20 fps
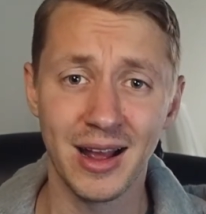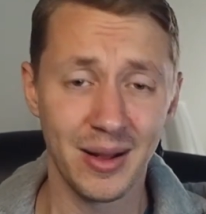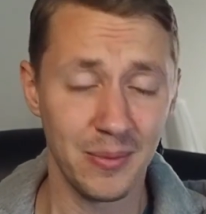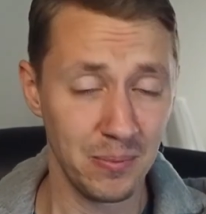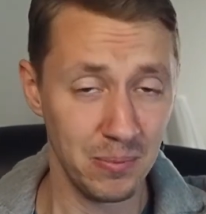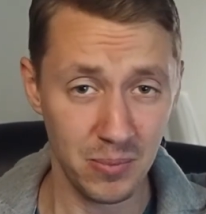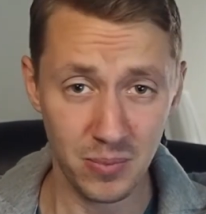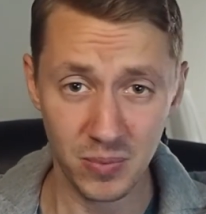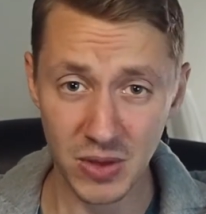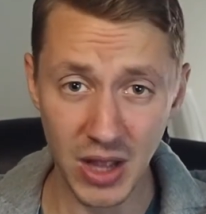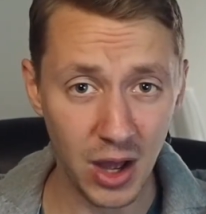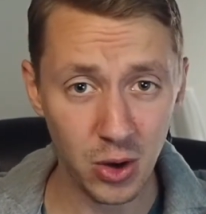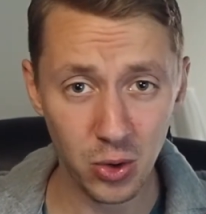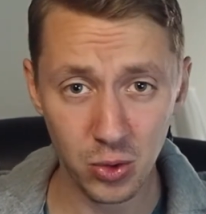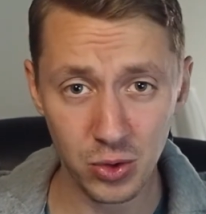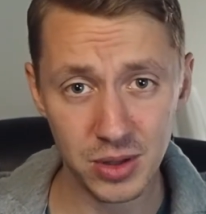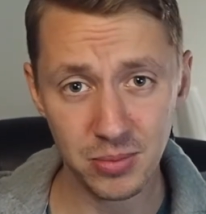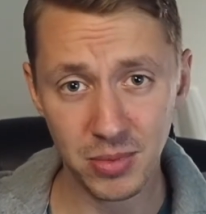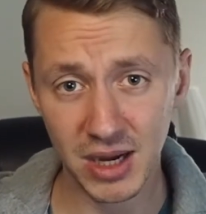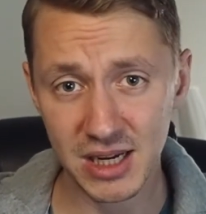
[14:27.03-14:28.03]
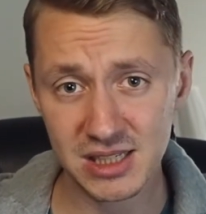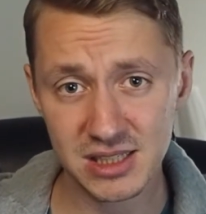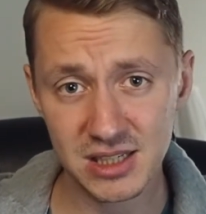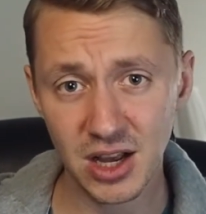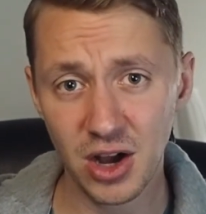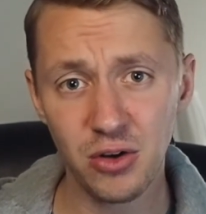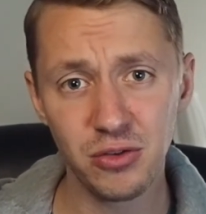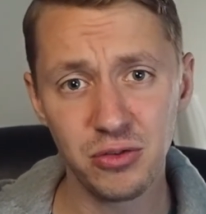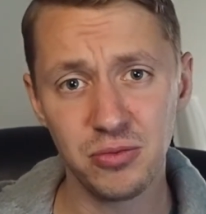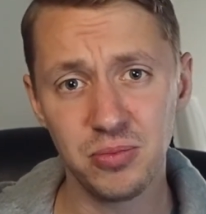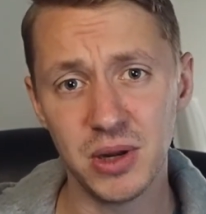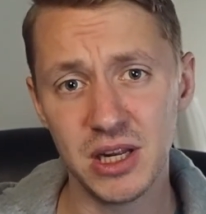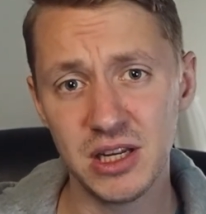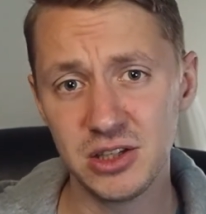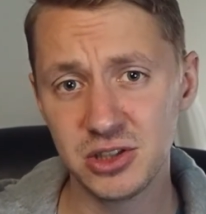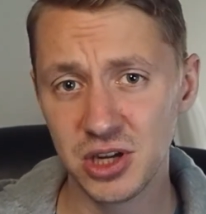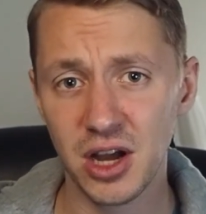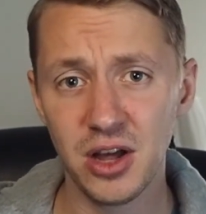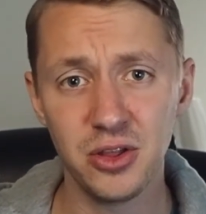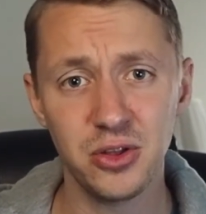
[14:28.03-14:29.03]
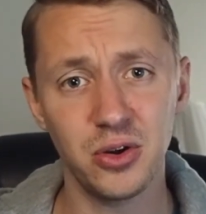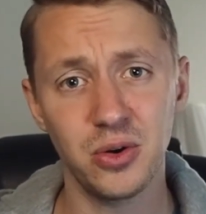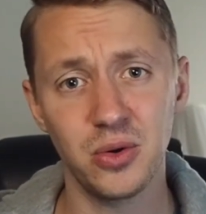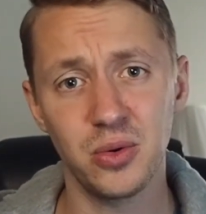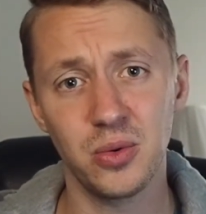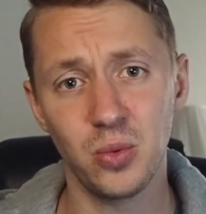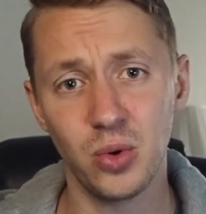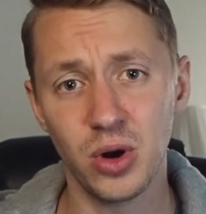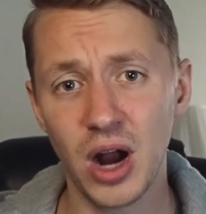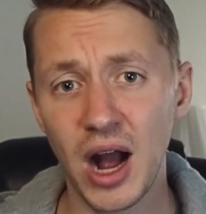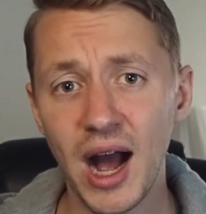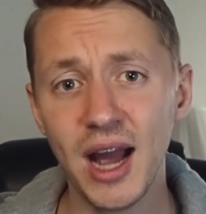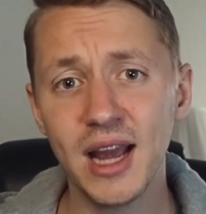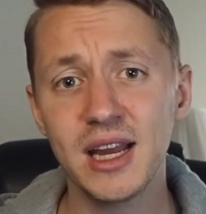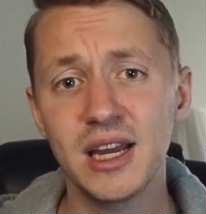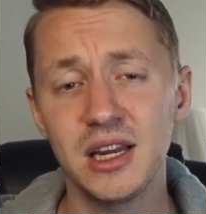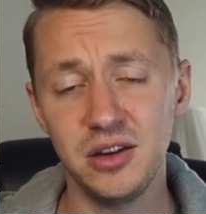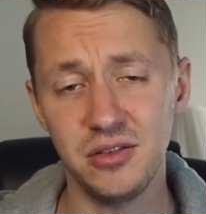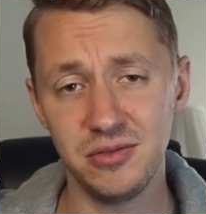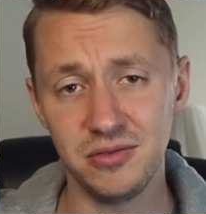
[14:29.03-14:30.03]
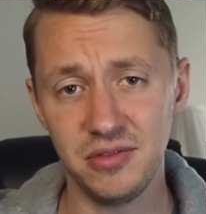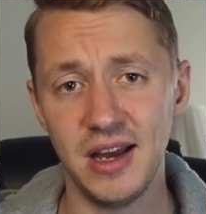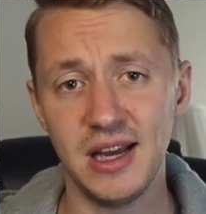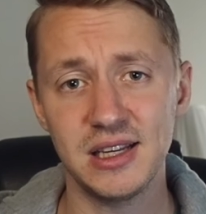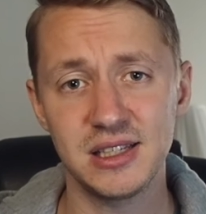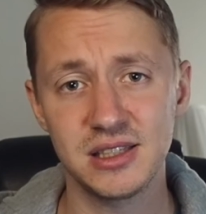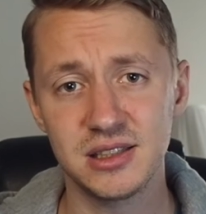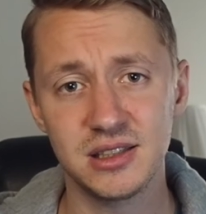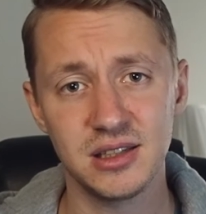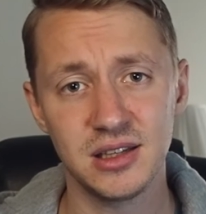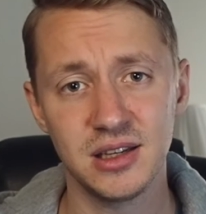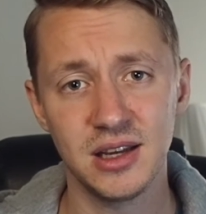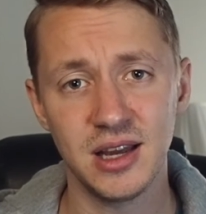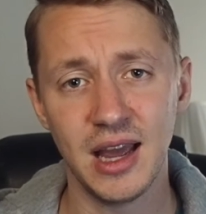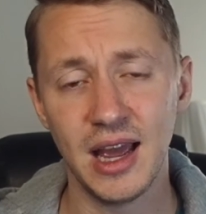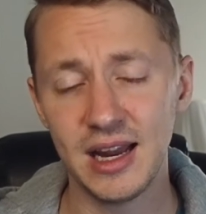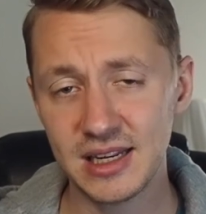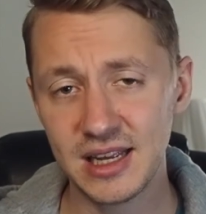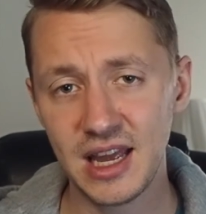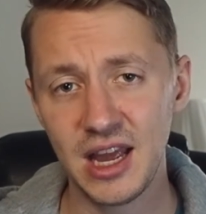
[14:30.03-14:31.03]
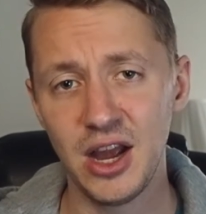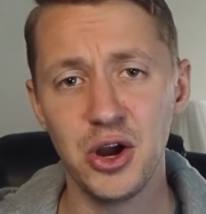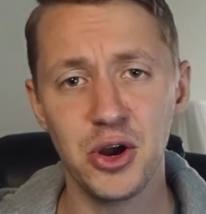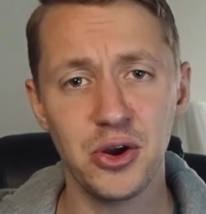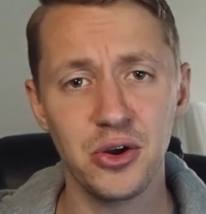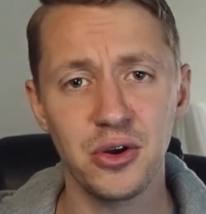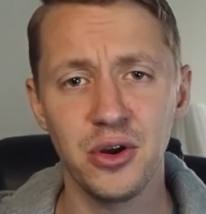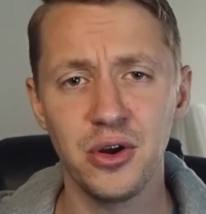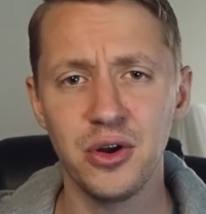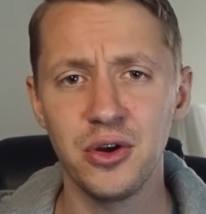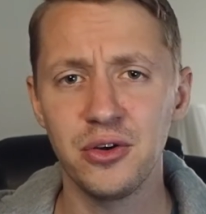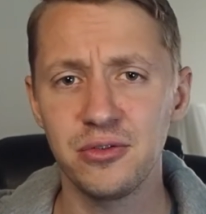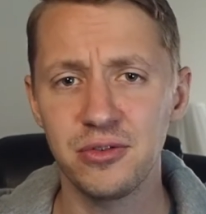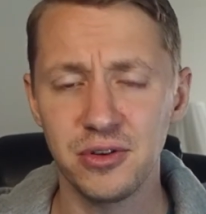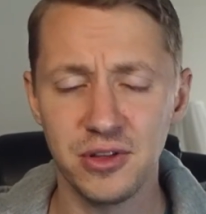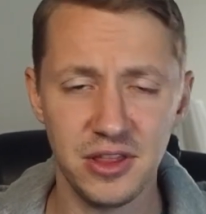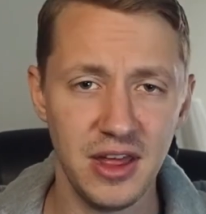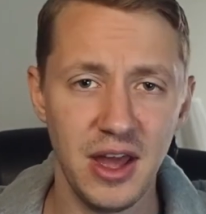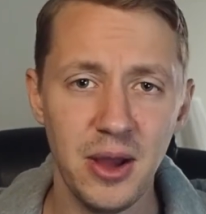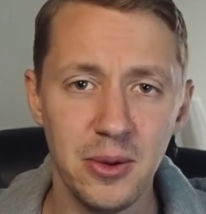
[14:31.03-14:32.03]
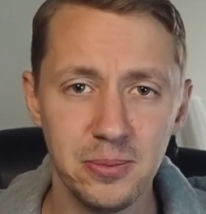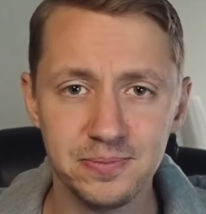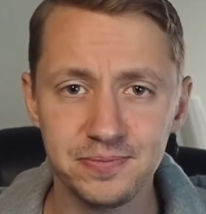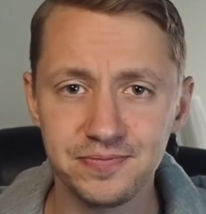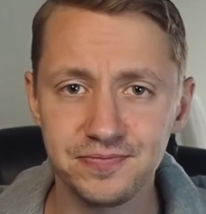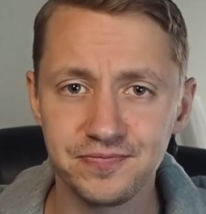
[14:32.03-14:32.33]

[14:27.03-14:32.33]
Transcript: not only myself, but each other, where I can invest and care for them?